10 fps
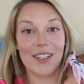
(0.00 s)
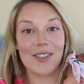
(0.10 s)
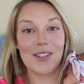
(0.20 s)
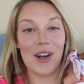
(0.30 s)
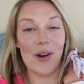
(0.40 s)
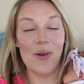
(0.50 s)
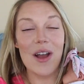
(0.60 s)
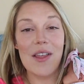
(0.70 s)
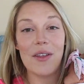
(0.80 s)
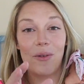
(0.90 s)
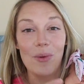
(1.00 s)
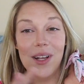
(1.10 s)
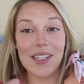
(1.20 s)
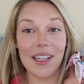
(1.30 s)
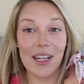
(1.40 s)
So there
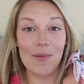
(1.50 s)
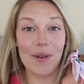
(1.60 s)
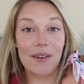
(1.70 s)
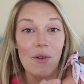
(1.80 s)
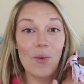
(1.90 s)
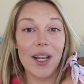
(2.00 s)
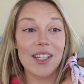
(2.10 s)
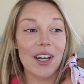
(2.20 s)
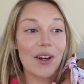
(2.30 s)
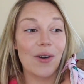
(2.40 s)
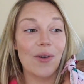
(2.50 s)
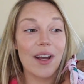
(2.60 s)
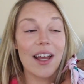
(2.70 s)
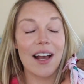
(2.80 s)
was a little bit of a window